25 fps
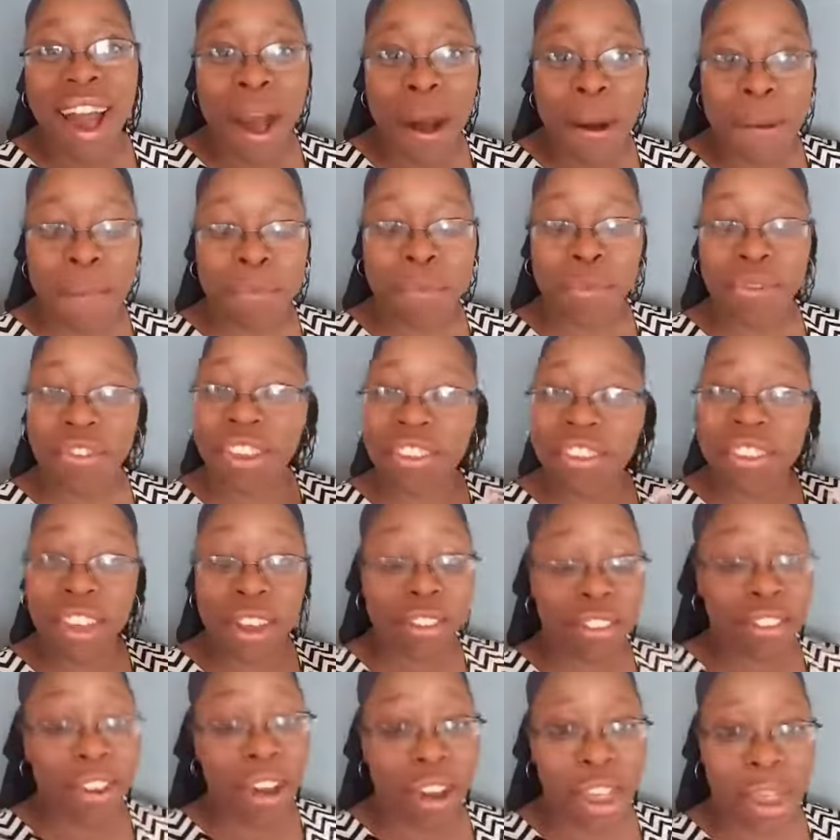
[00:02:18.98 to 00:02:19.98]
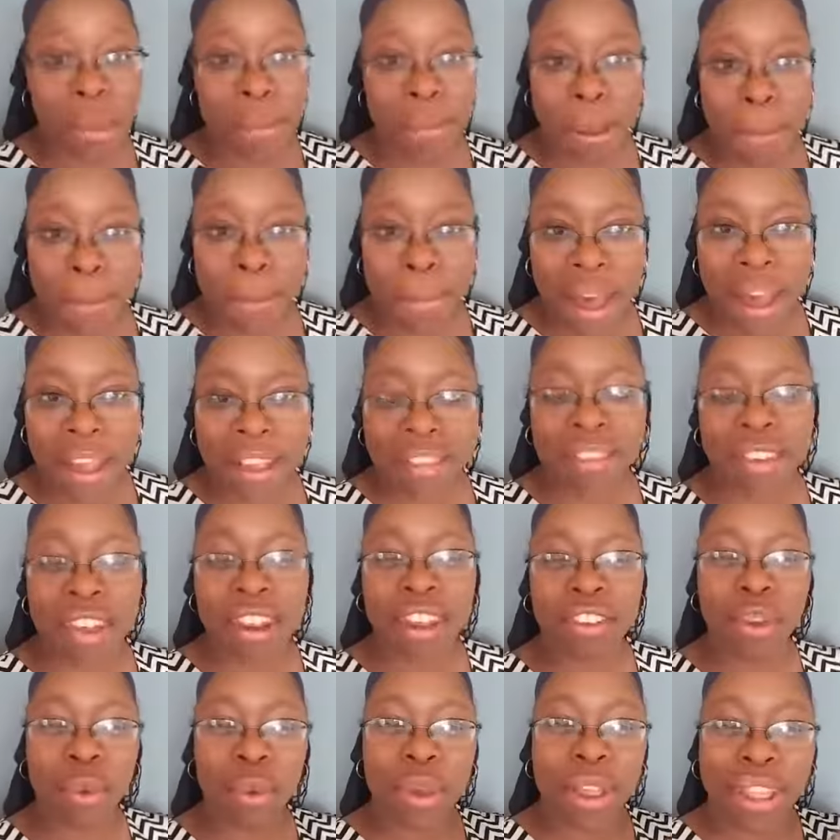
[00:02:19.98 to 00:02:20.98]
um, just here talking about
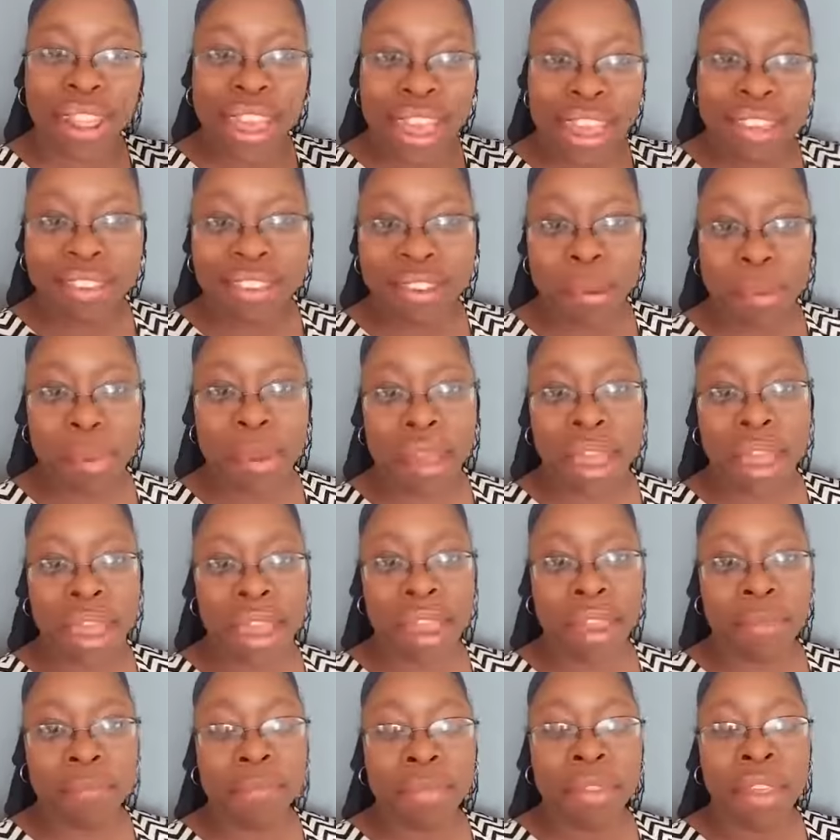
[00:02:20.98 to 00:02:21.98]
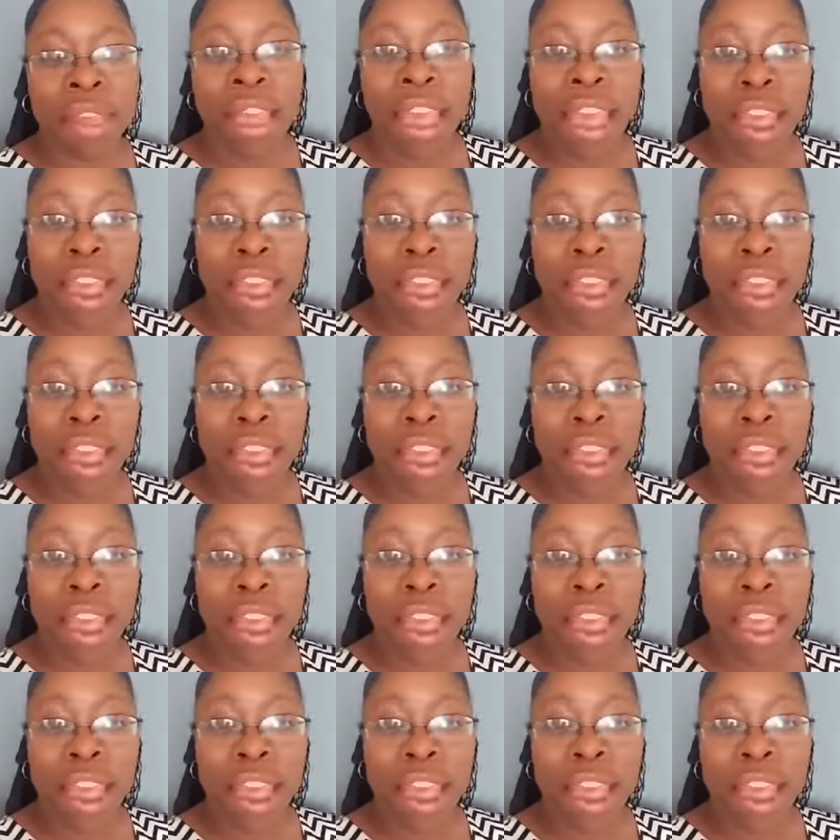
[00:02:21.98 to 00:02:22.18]
mindset as it relates to pain,